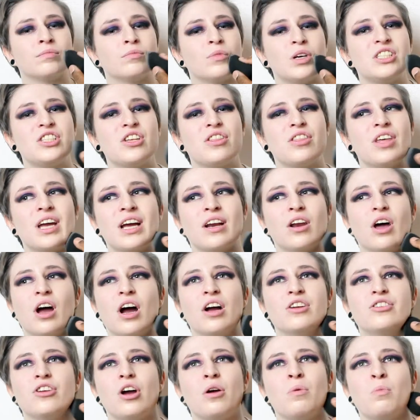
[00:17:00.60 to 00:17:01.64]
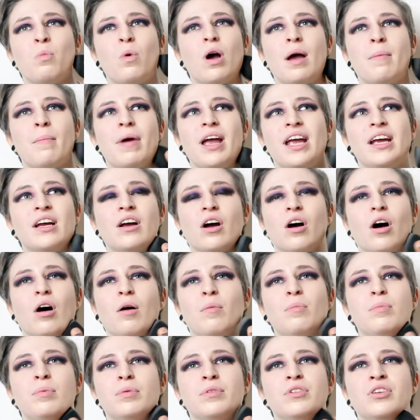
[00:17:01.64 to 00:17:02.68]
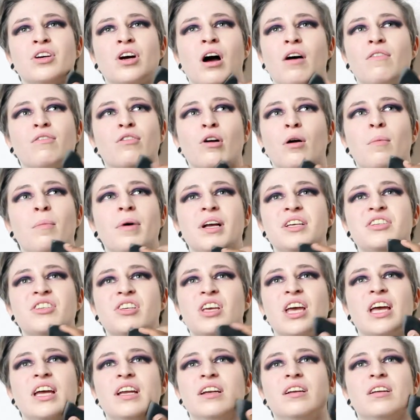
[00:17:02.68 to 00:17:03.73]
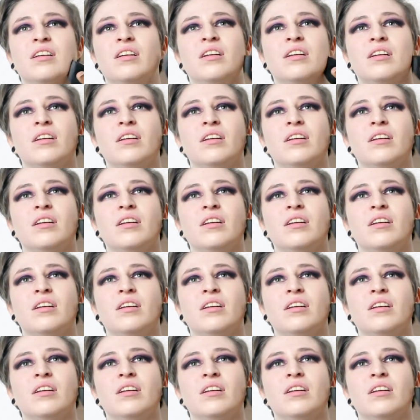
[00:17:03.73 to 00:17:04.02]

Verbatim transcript: Here's the thing, like I don't wear makeup to cover up my skin